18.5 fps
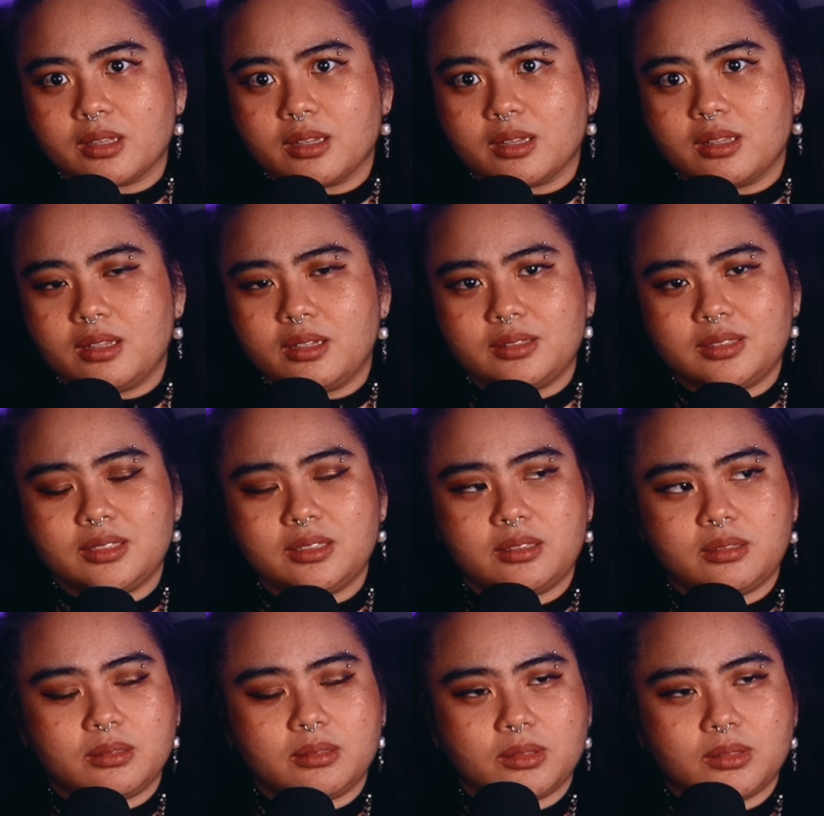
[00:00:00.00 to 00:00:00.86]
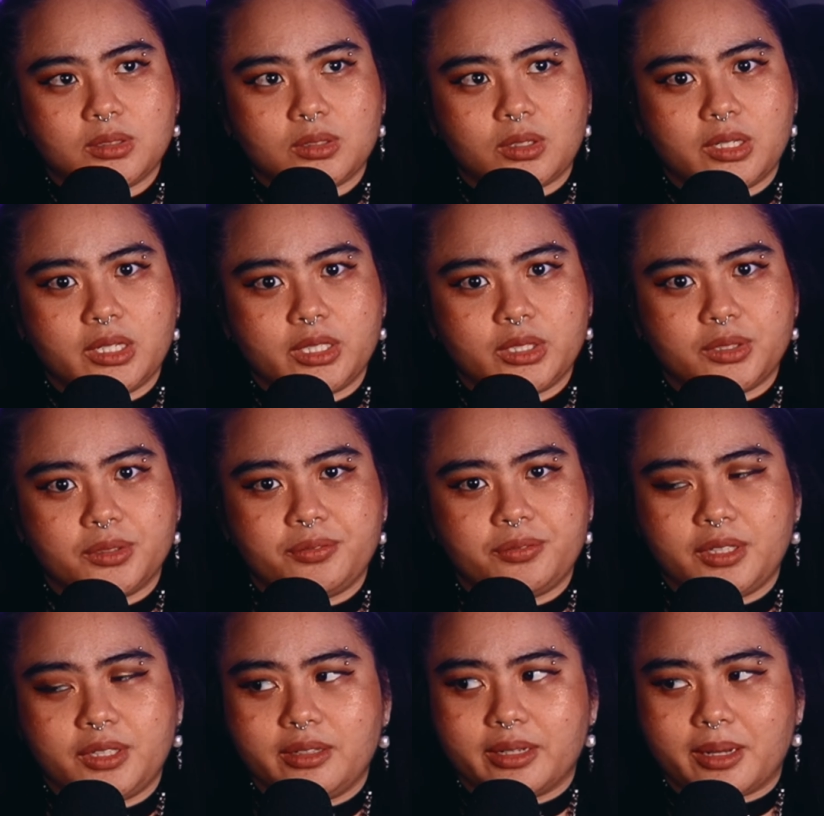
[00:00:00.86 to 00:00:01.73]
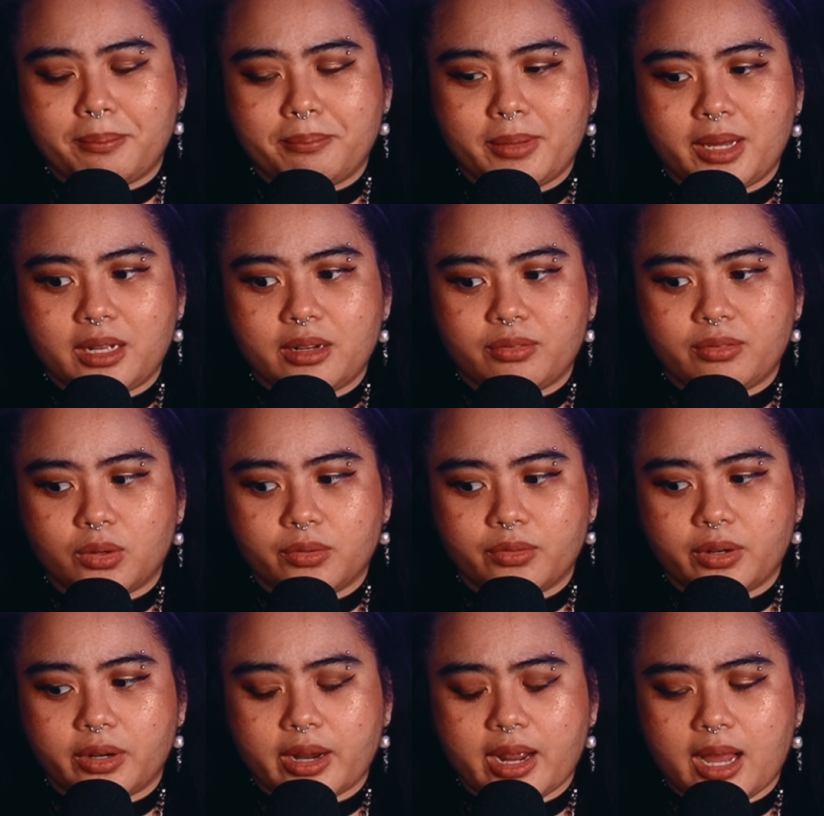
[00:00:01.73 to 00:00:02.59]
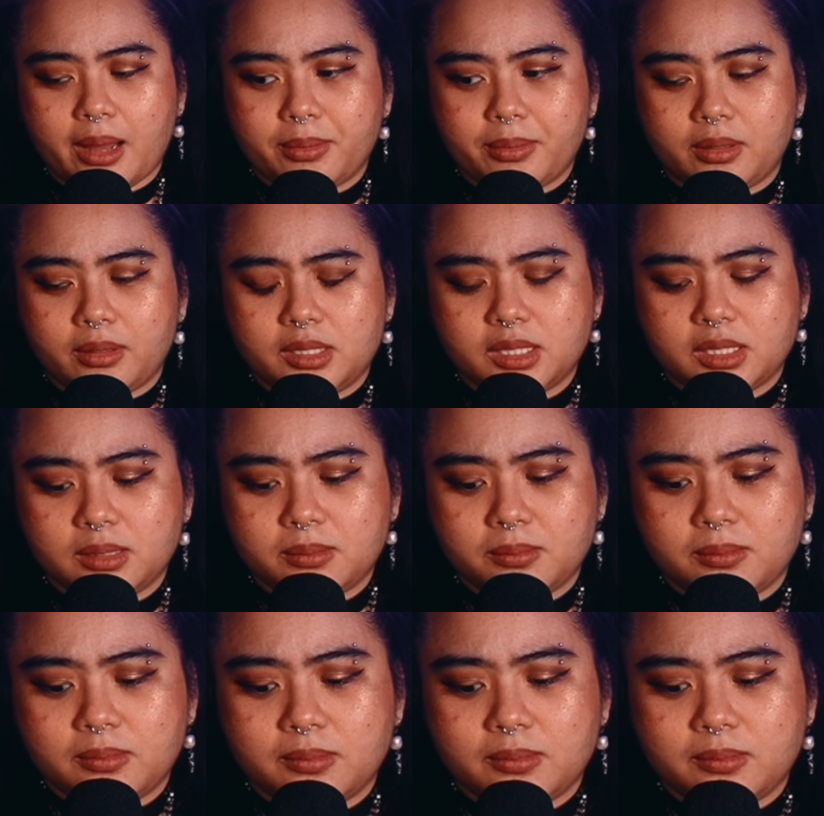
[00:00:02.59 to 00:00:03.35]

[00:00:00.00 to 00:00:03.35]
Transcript: This is starting to feel like a metaphor for capitalism.